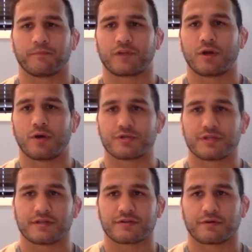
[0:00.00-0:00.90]

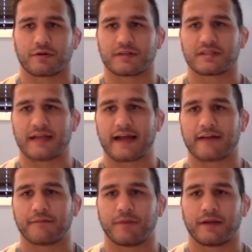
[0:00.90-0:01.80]
coaches or on
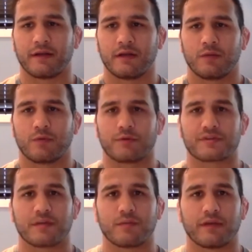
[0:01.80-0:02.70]
staff, but were in
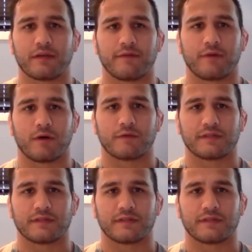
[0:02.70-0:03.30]
some way involved.